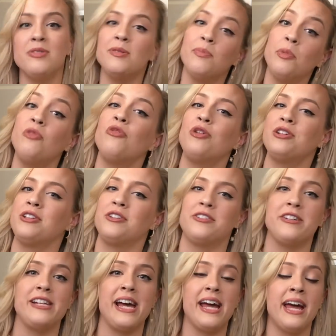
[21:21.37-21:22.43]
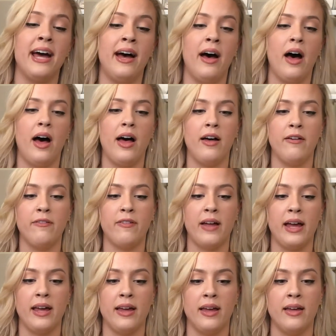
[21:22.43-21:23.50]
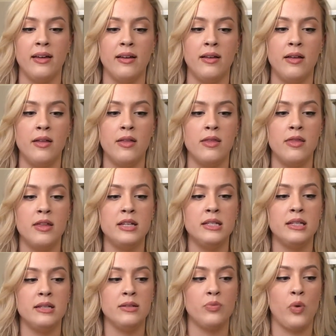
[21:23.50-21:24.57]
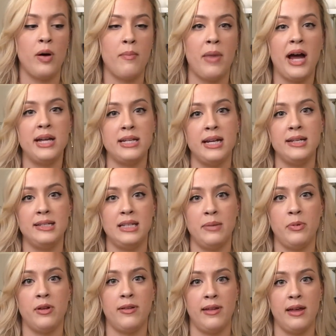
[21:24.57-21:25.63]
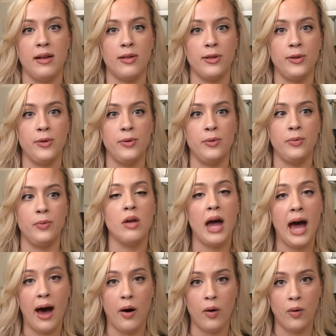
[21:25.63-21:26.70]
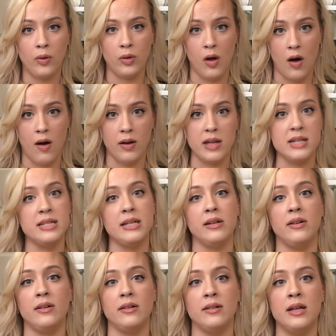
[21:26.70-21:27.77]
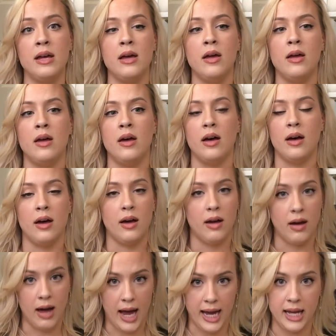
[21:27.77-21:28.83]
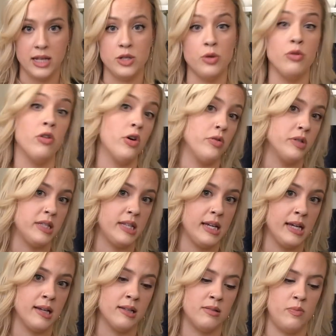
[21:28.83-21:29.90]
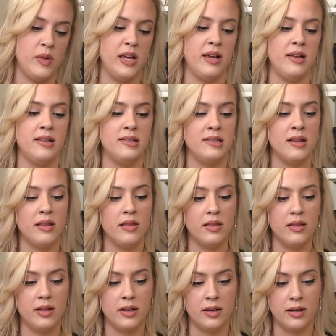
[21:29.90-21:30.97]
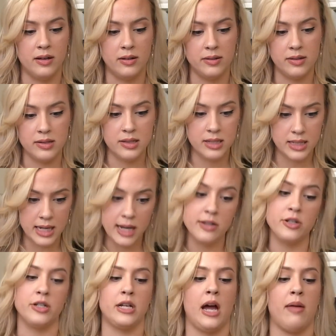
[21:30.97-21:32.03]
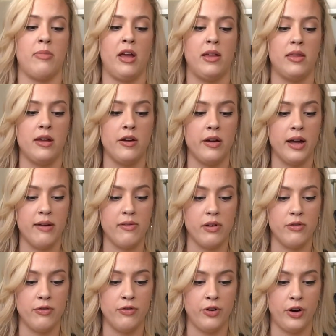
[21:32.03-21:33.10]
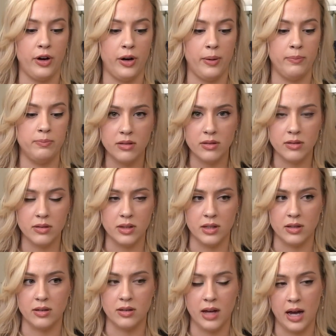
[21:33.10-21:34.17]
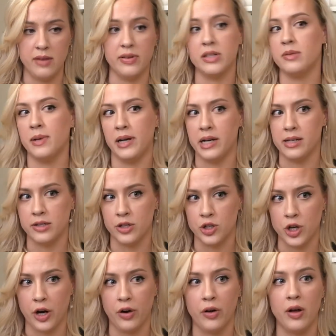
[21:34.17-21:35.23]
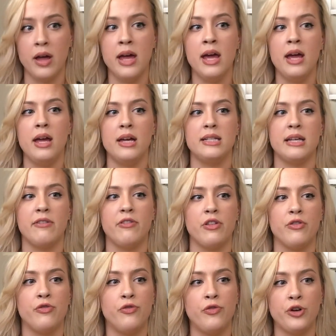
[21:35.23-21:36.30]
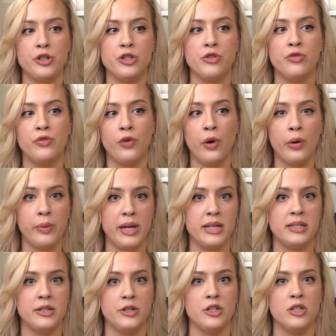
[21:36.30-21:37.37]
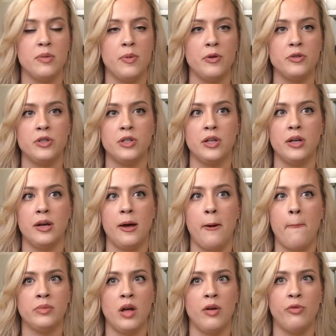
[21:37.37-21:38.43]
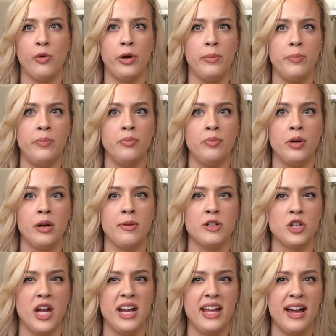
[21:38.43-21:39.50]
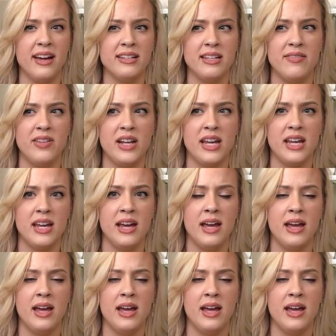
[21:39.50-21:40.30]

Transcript: before surgery day, of like, this is what my days typically include. How long until I can do those things? Because the standard timeline that you're given for the kind of experience in general is that for the first 4 weeks, you're supposed to avoid pretty much any activity,